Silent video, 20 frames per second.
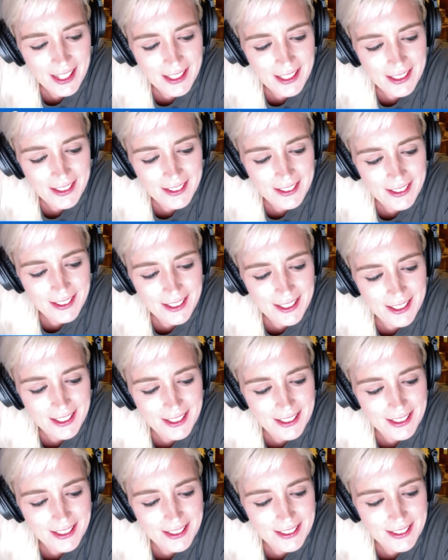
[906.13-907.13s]

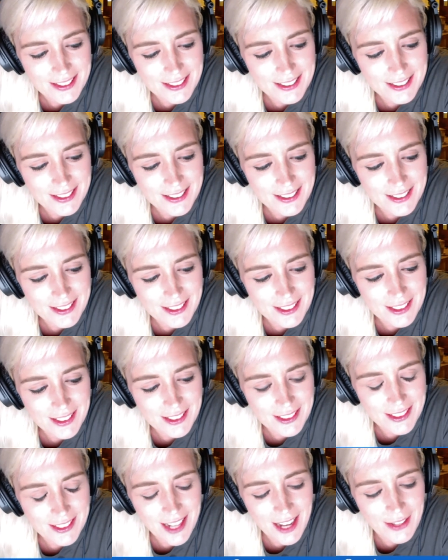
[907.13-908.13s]
I
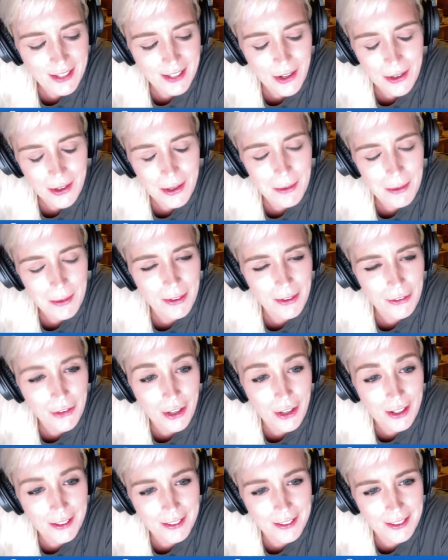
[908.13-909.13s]
don't know. It was as
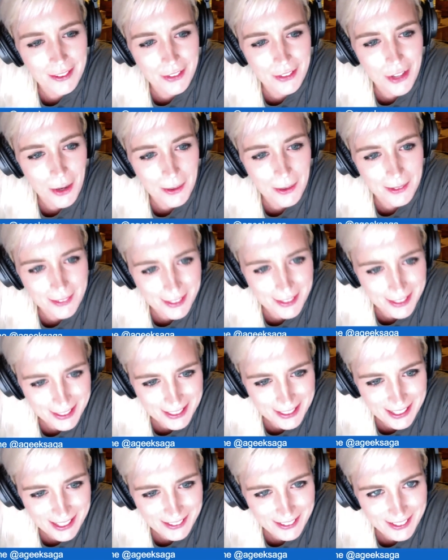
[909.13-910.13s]
good as this show is going to
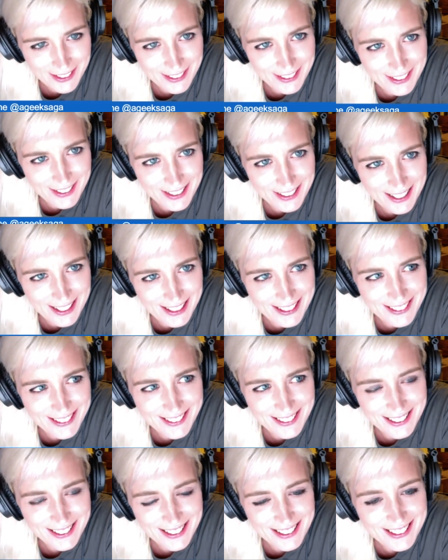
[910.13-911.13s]
get lately,
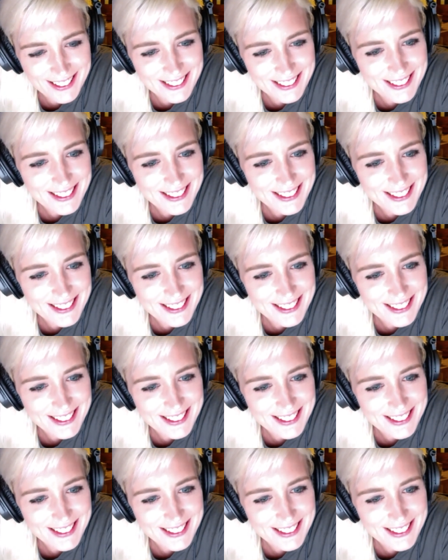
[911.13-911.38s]
honestly.